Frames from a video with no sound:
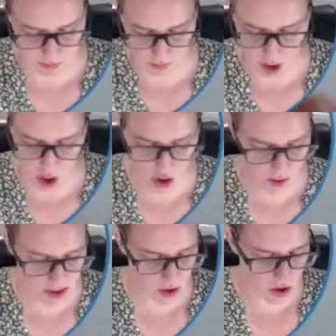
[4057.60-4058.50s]
Who
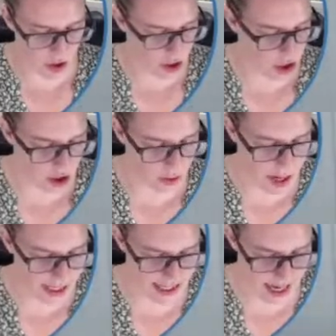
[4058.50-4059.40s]
has got the new
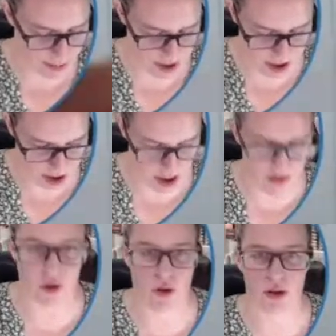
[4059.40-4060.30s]
adapters
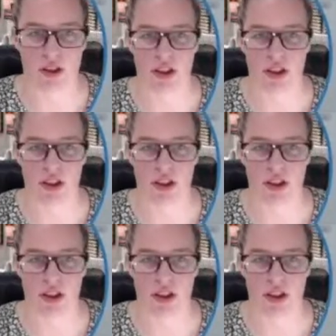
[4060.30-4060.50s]
for